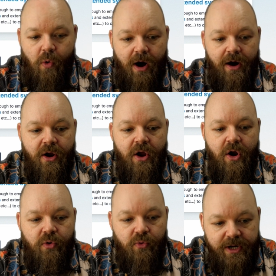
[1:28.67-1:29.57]
or
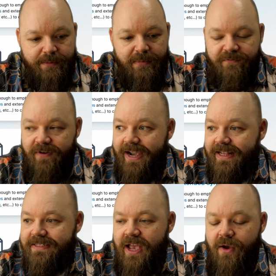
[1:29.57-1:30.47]
README
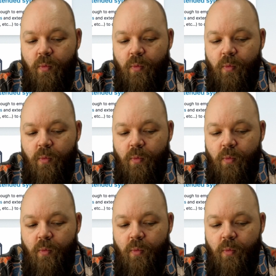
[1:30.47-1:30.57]
files.